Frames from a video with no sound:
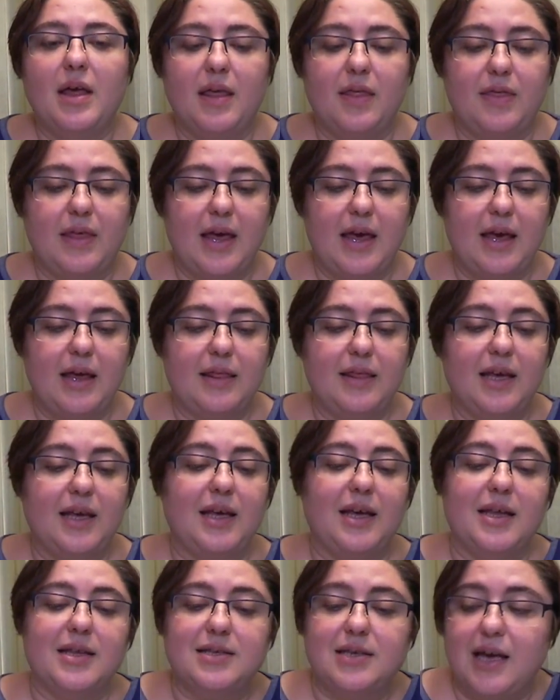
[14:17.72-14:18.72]
the
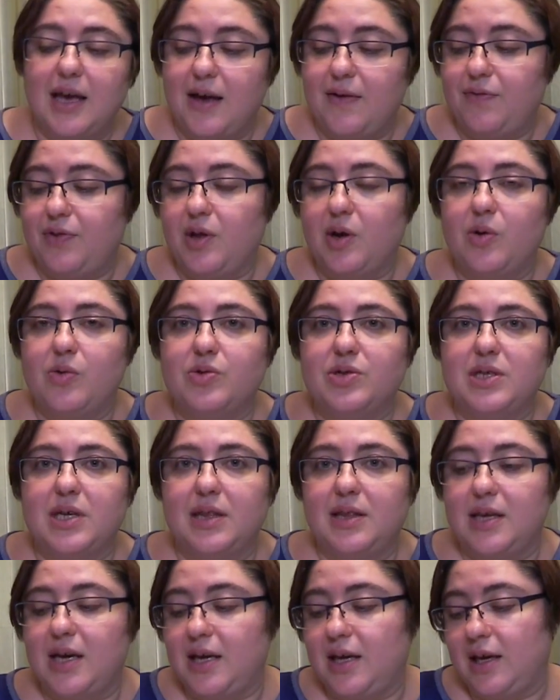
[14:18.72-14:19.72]
kids have those
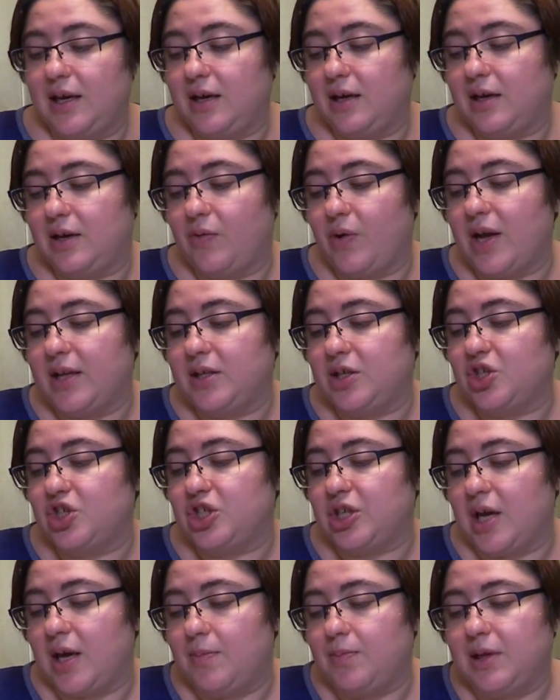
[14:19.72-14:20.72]
and they quite
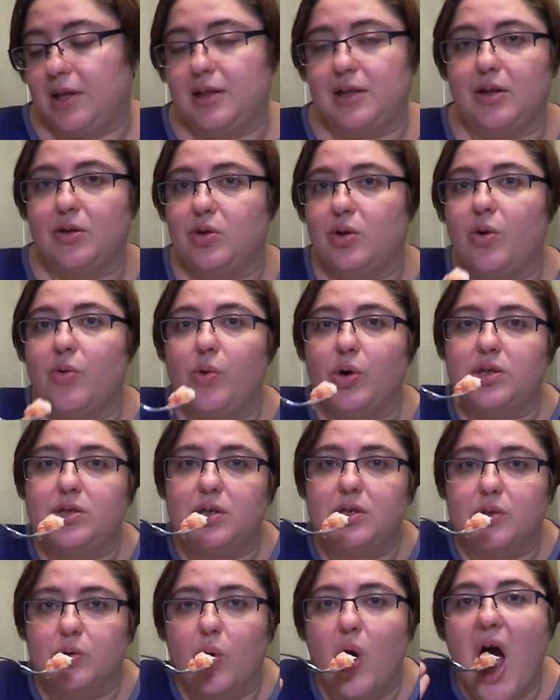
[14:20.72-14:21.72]
ashamed, they don't know what to
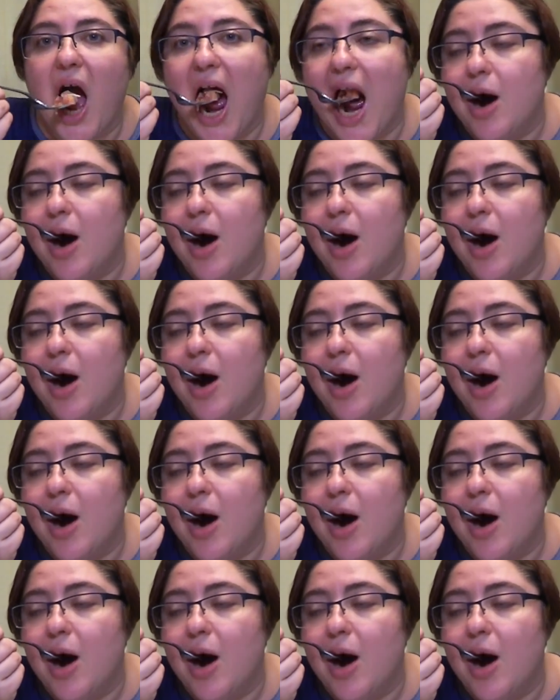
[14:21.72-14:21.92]
do.